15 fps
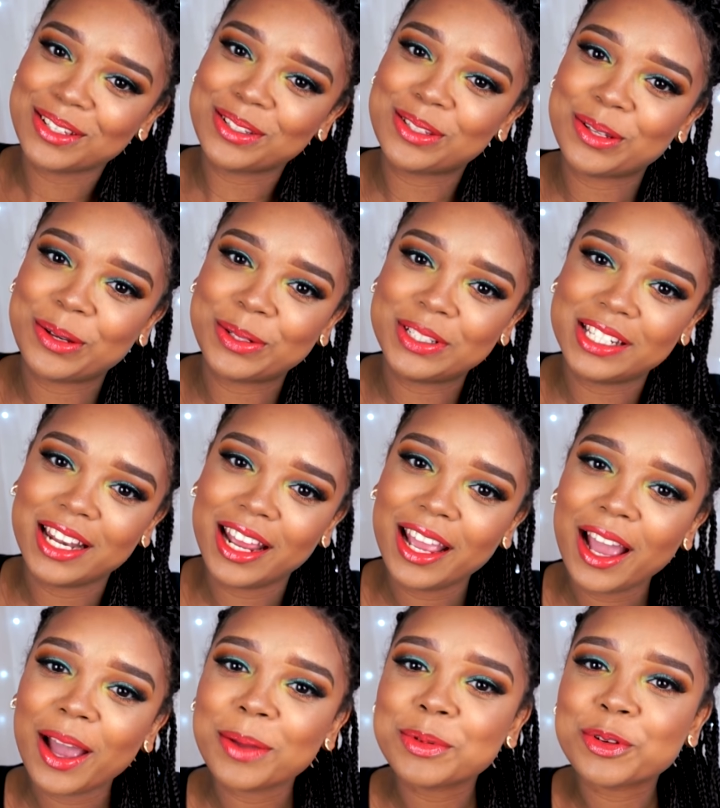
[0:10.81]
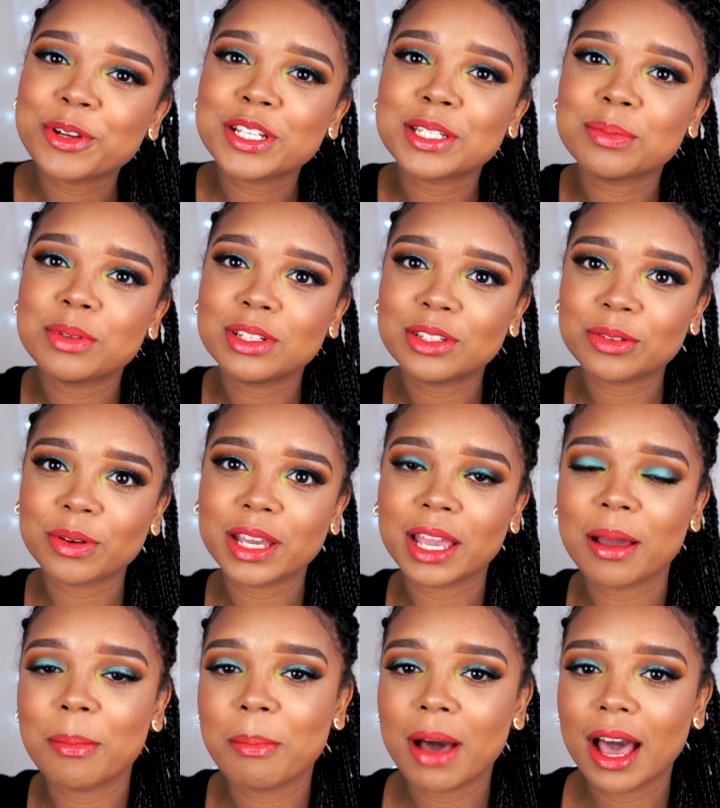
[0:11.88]
so today I'm going to be doing
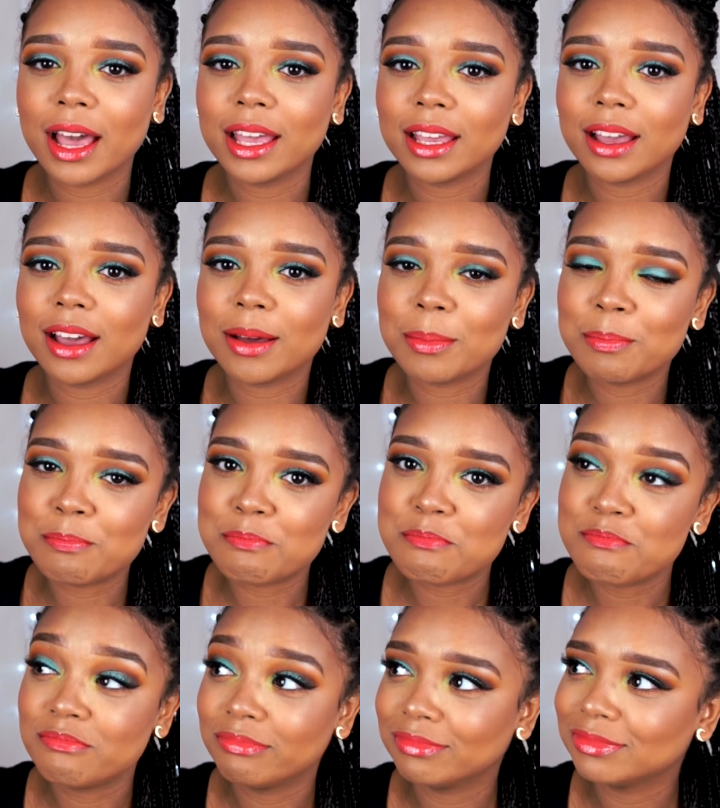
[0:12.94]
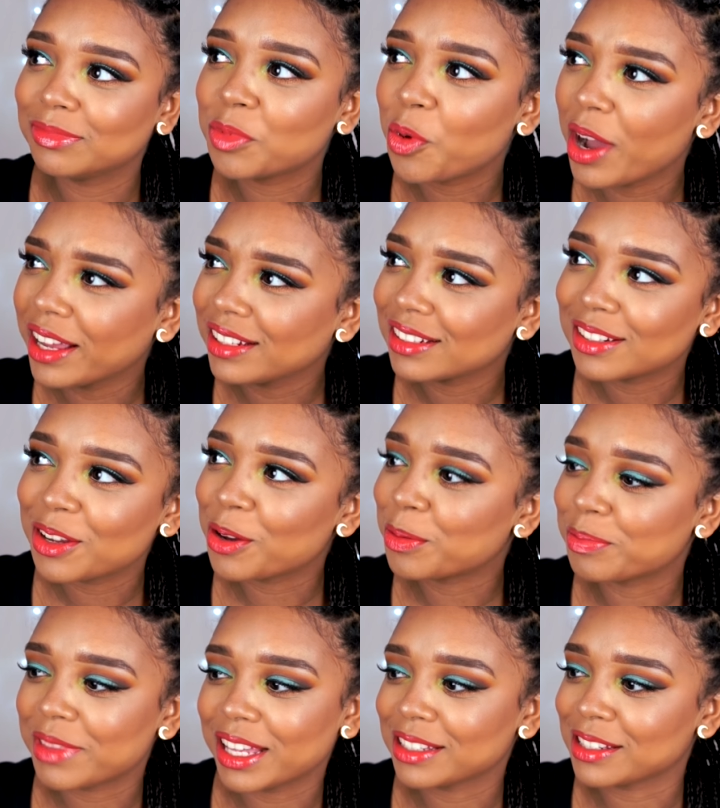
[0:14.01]
my, what? No,
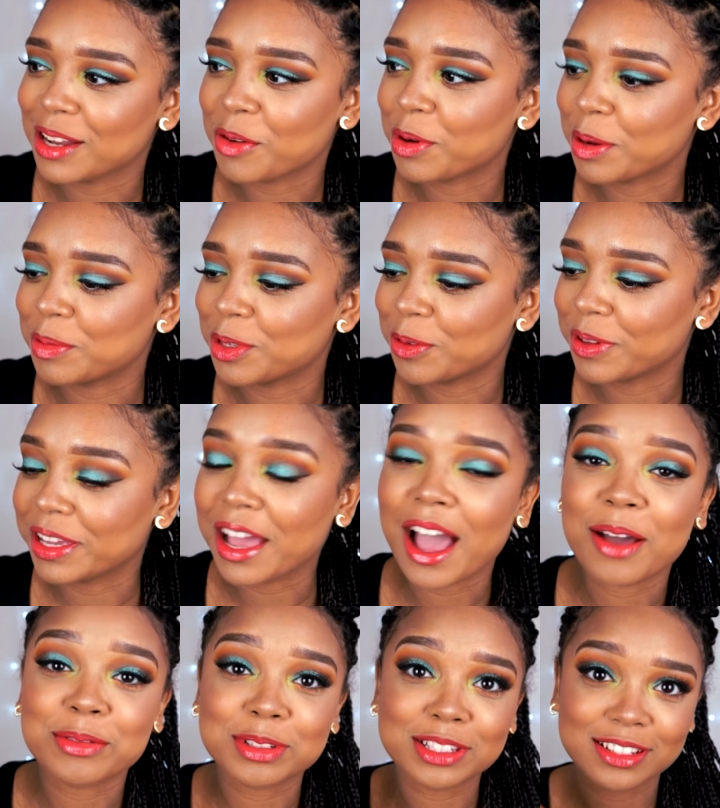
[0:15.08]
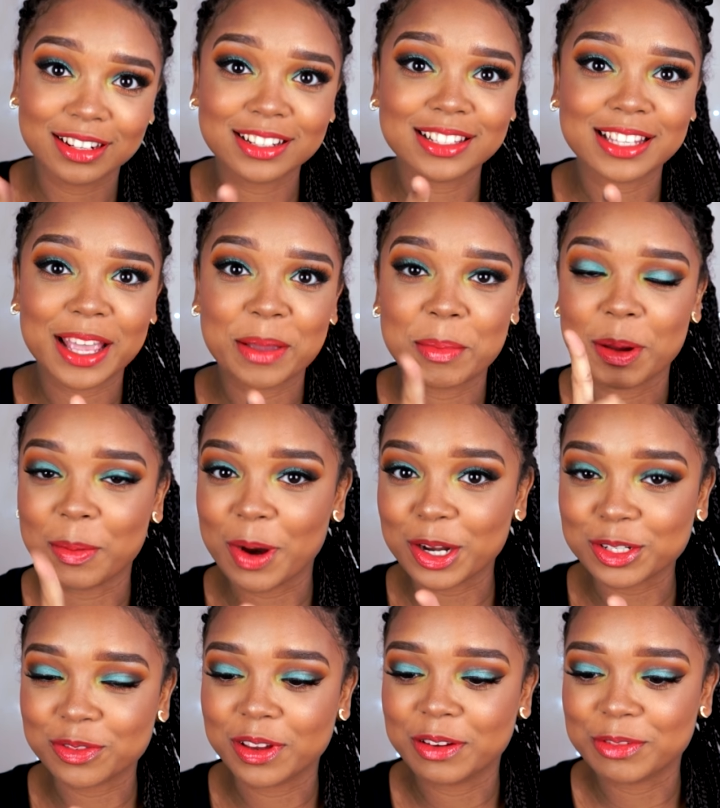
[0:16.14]
that's not what I'm doing. I was gonna say my
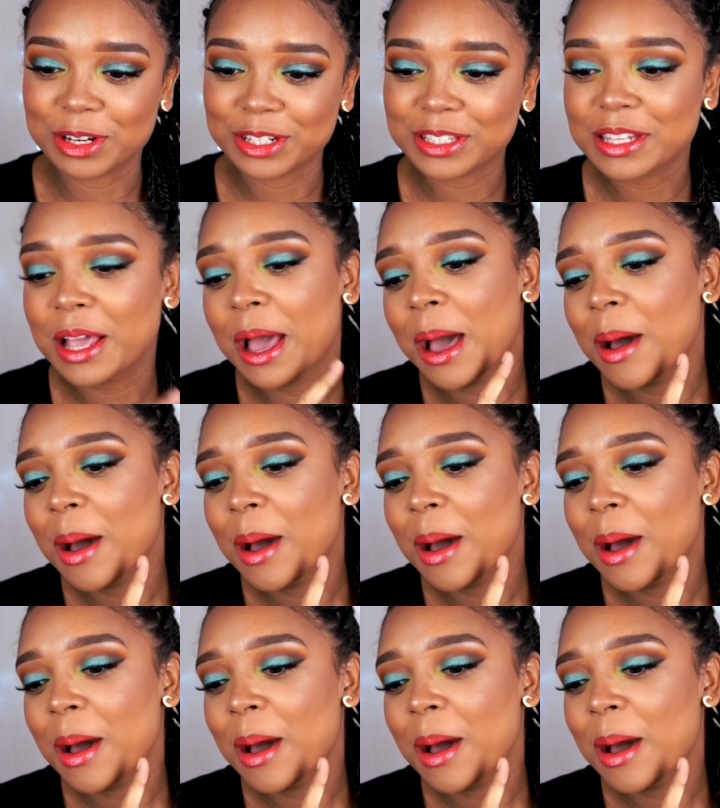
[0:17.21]
March favorites.